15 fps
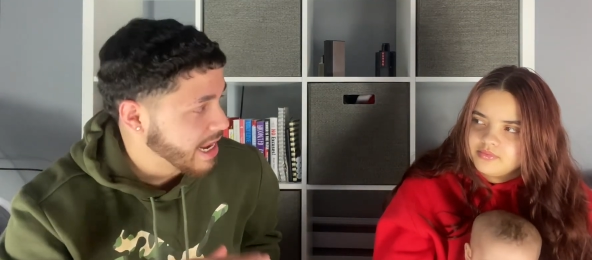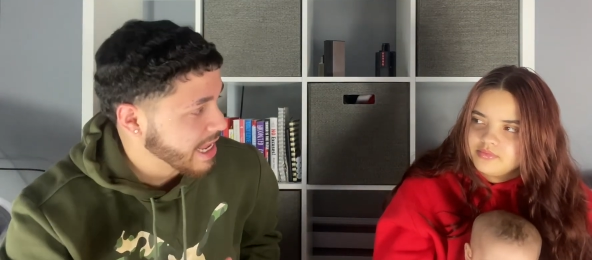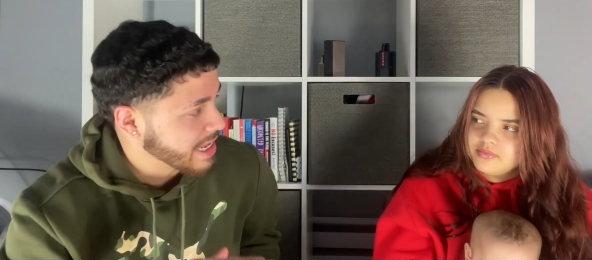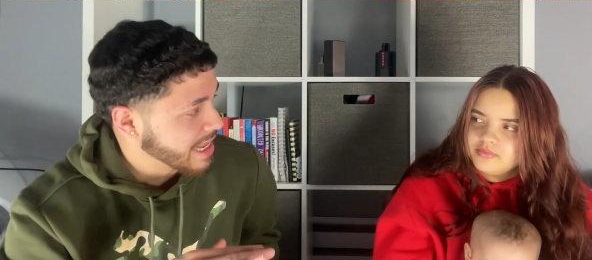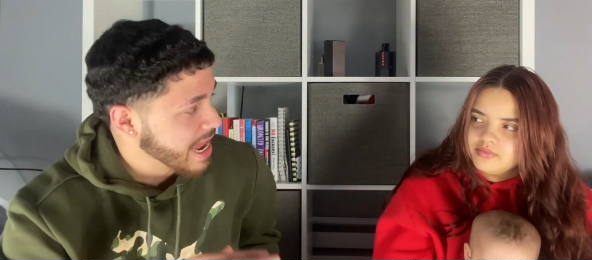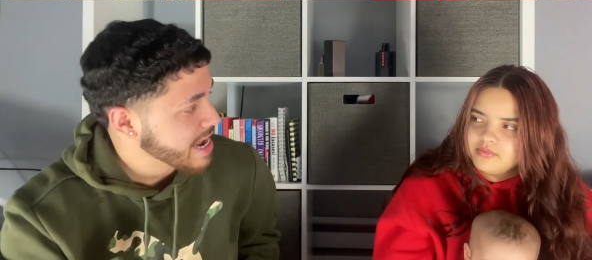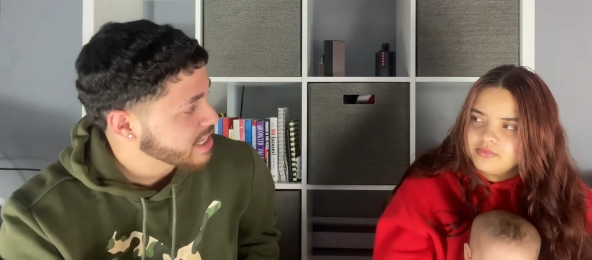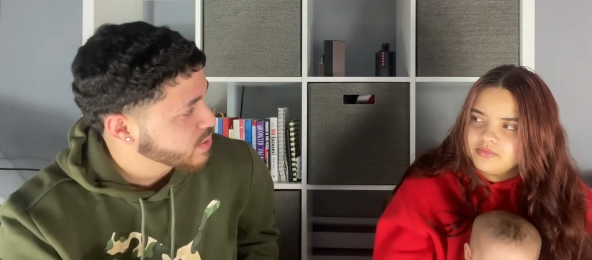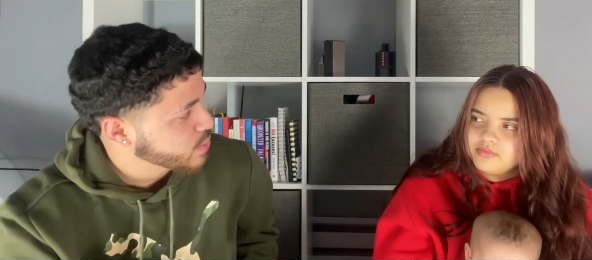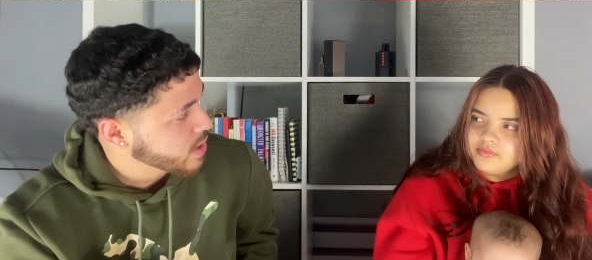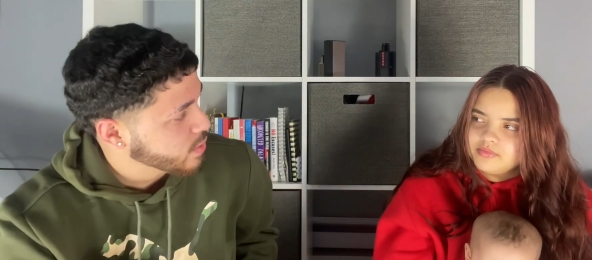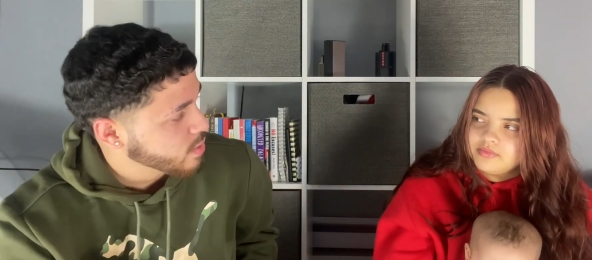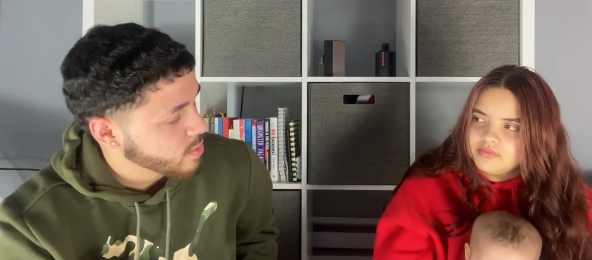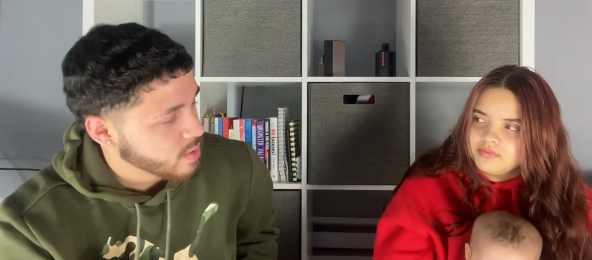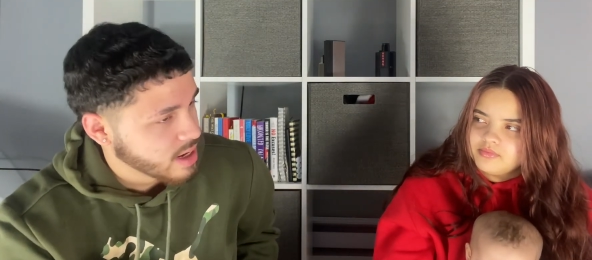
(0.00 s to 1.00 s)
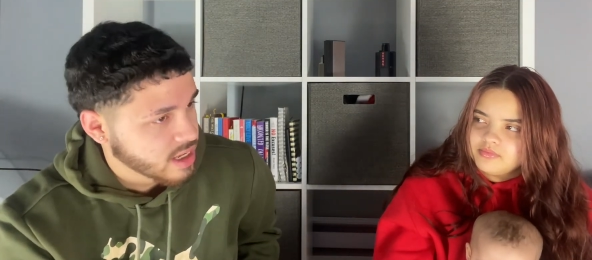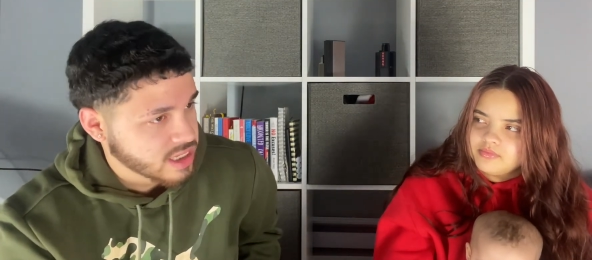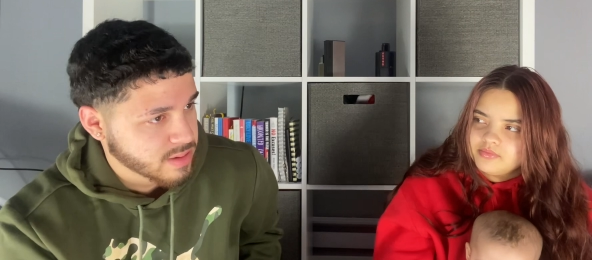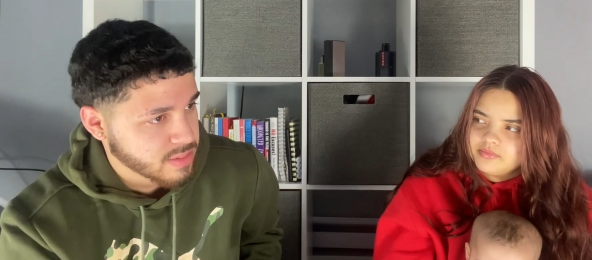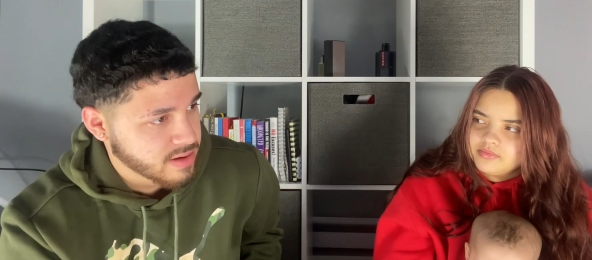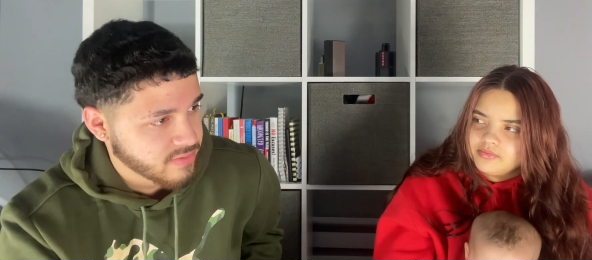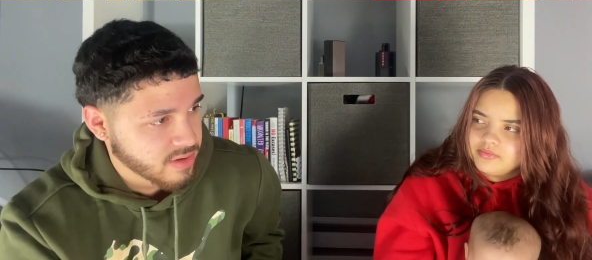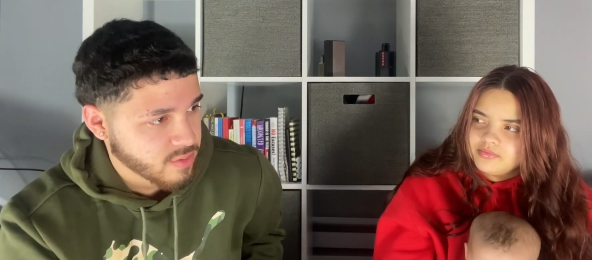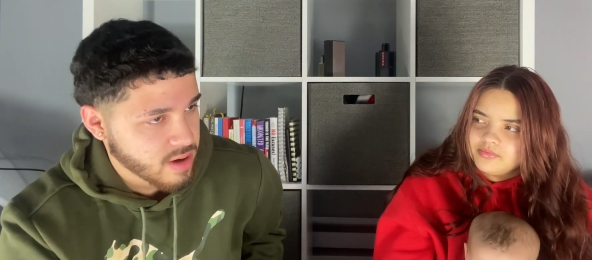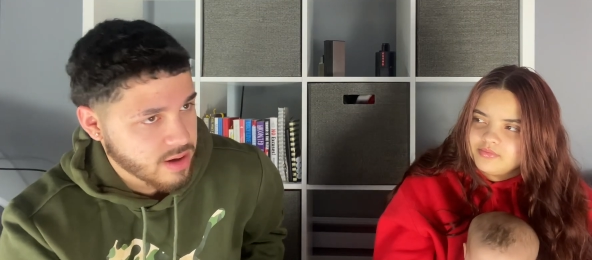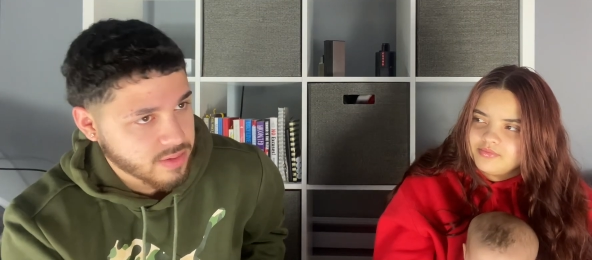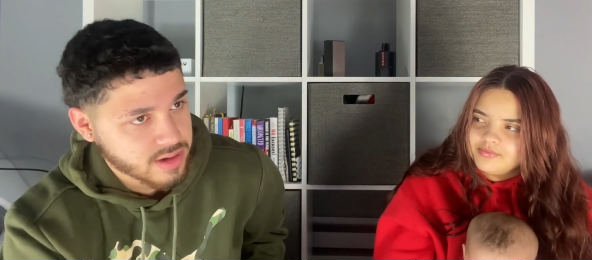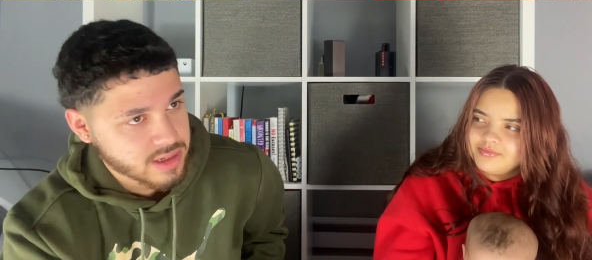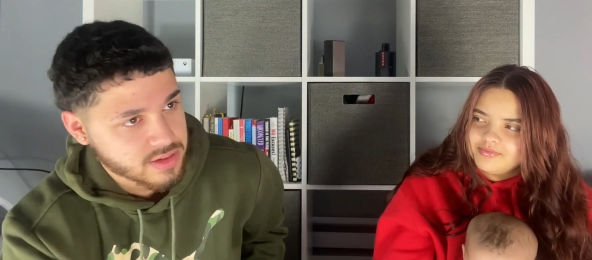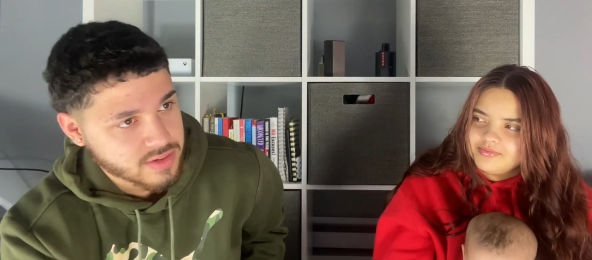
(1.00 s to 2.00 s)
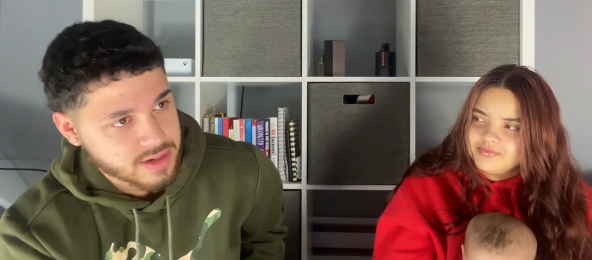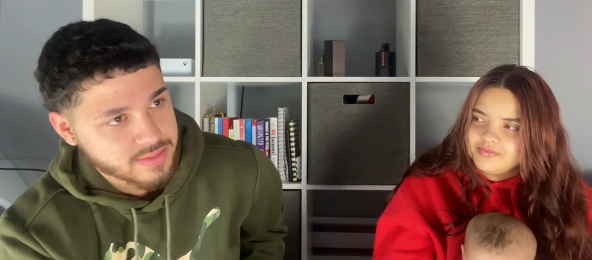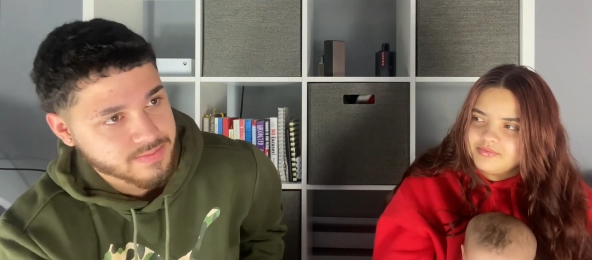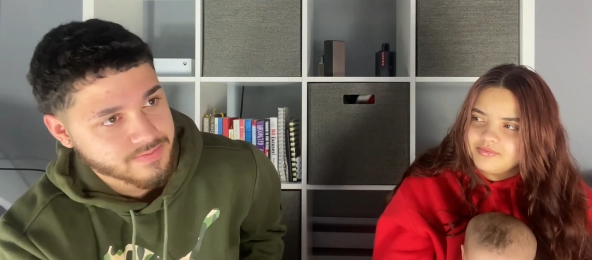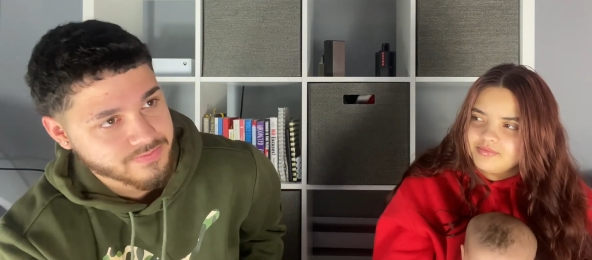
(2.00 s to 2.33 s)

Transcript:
Speaker 1: Like last week, we went out to Buffalo Wild Wings, right?